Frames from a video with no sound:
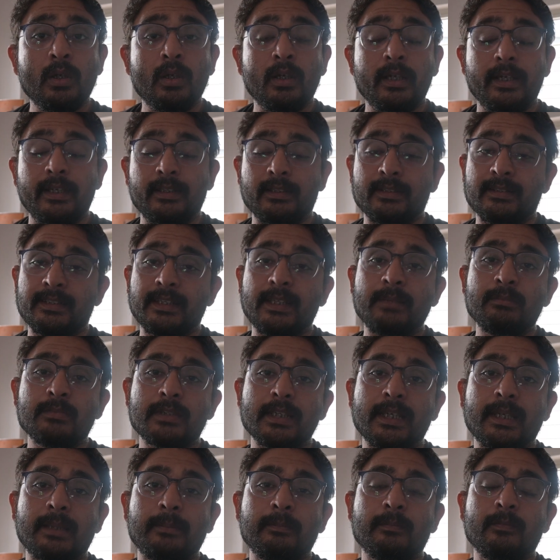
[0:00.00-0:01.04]
In the same
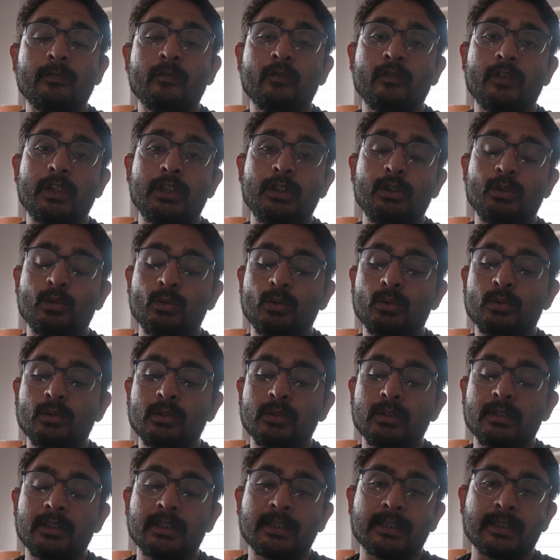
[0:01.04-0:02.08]
time, when you
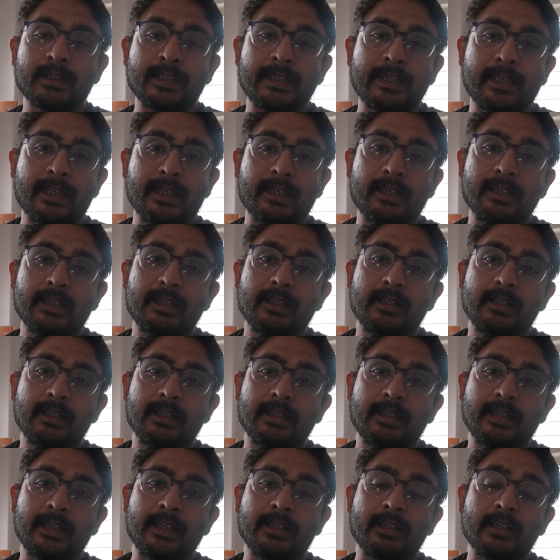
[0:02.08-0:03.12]
click
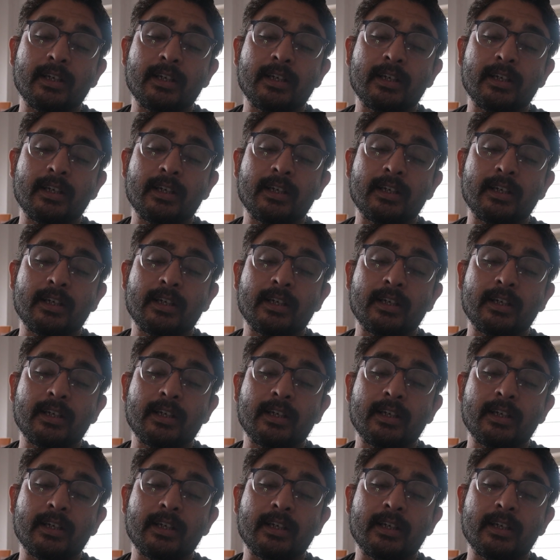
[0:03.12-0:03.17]
an